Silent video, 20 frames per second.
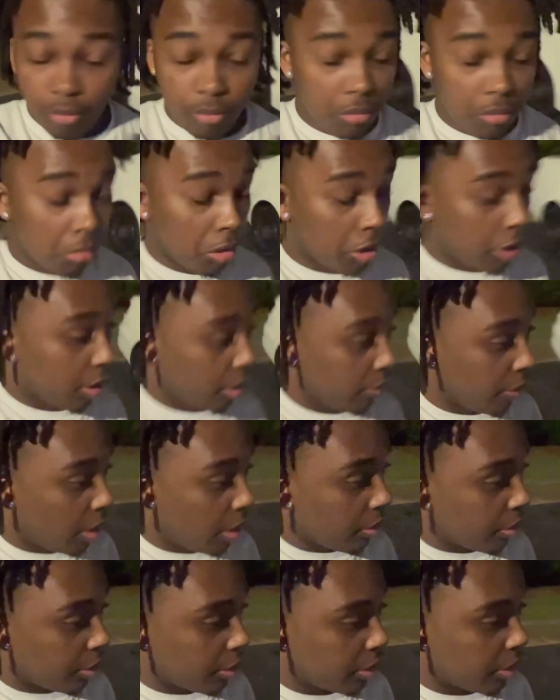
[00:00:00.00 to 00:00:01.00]
looking around
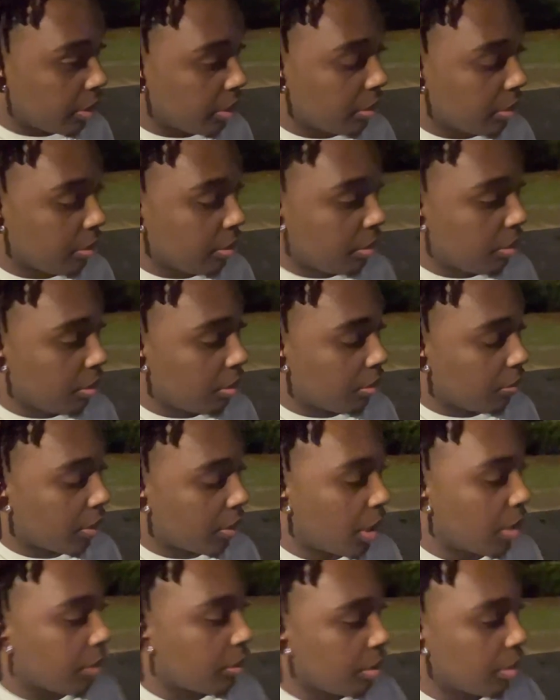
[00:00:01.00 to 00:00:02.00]
and shit. When
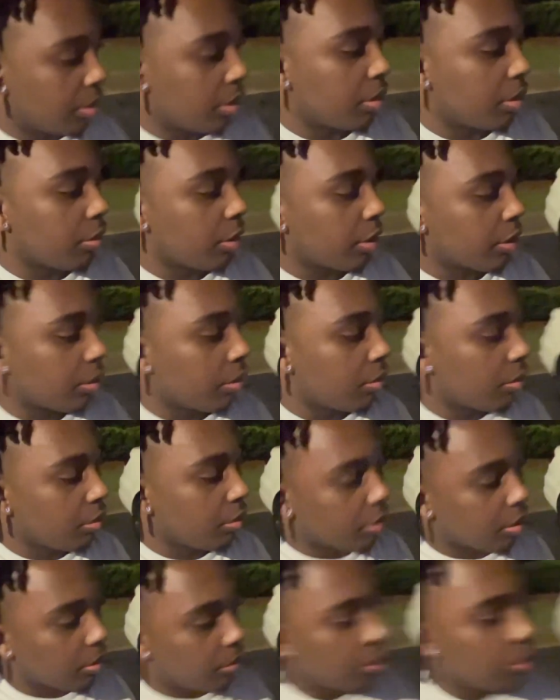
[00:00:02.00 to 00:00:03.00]
I tell him, let's go do
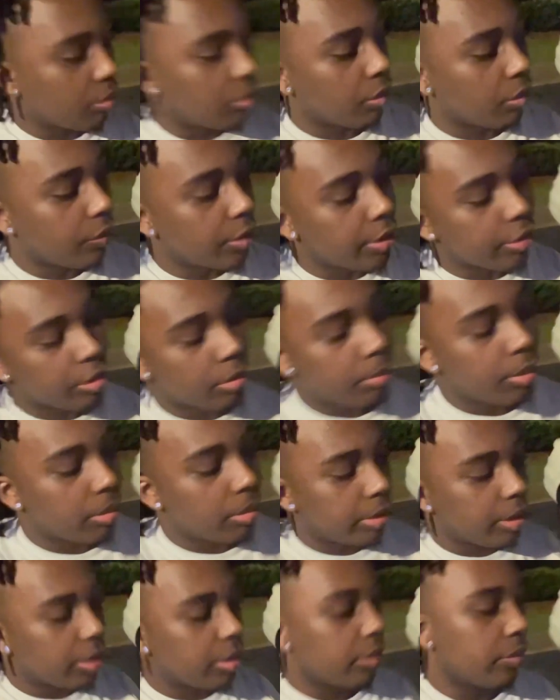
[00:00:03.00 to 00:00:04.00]
some YouTube videos, some
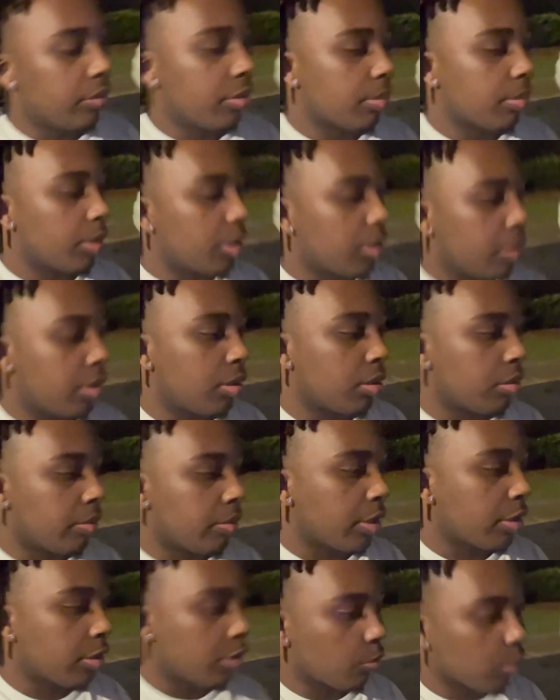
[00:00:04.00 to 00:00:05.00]
public interviews, but no,
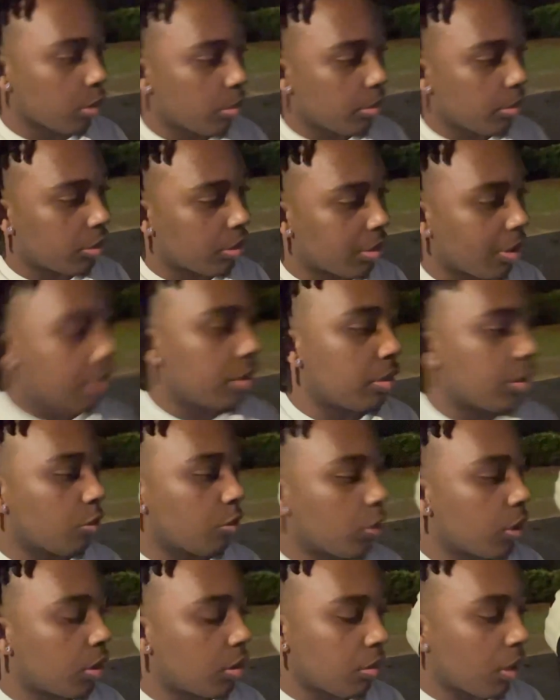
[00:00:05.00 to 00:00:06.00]
niggas want to be standing
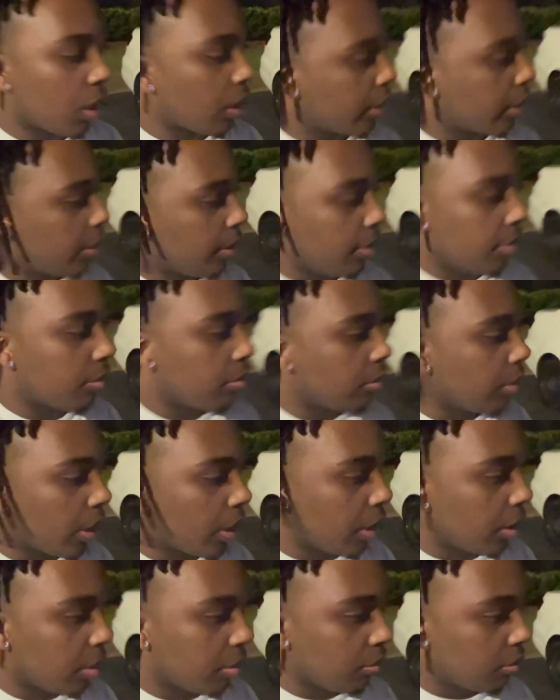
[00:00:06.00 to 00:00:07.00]
around, I can't do
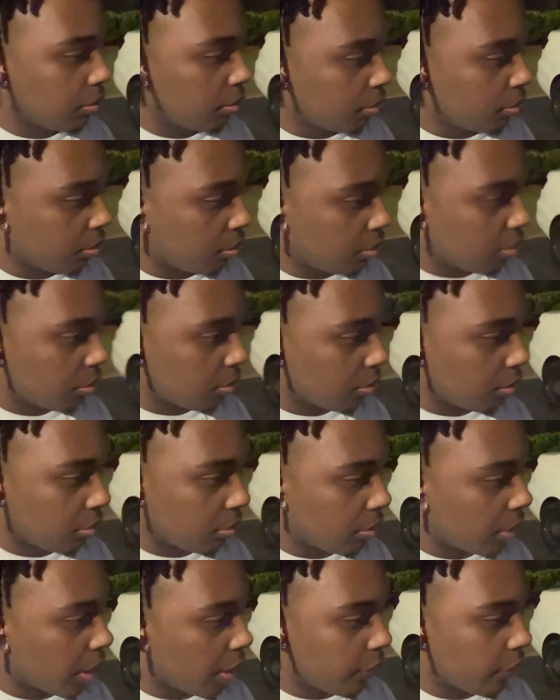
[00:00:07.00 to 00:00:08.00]
that.
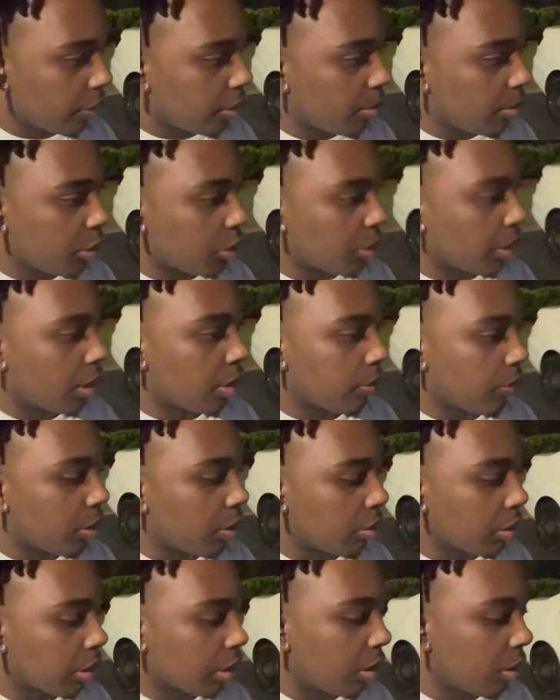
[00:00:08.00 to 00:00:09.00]
not finna be standing around
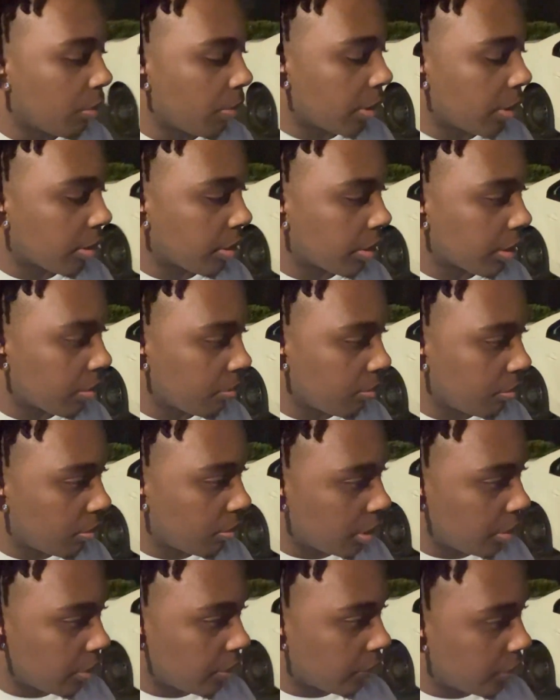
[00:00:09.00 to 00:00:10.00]
the club wasting time.
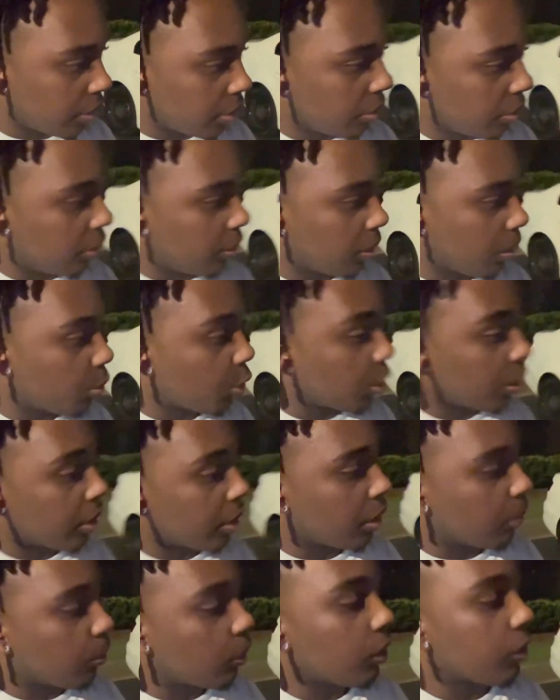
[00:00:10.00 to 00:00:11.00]
Motherfucker, I'm trying to
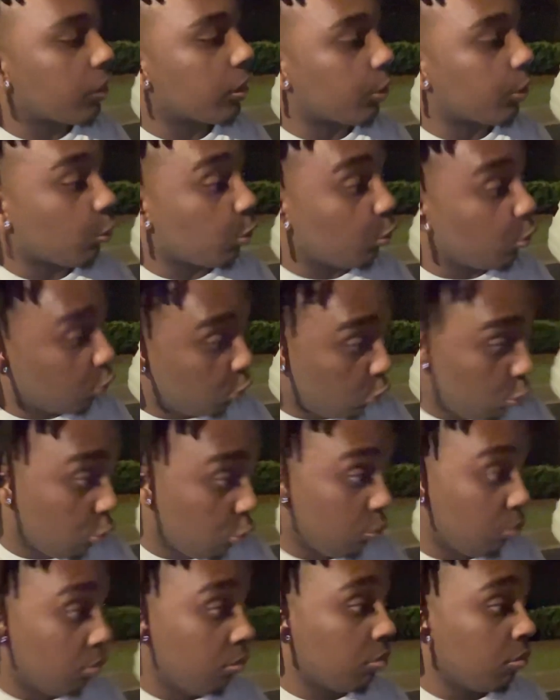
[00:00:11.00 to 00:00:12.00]
get monetized on
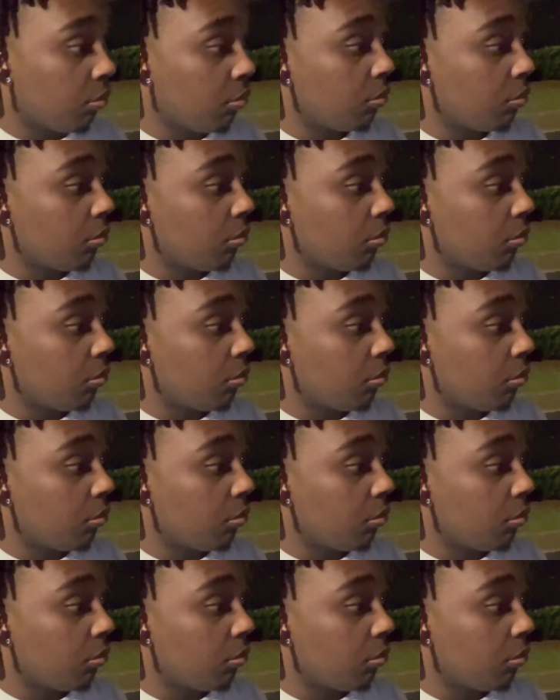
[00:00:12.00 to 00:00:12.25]
YouTube.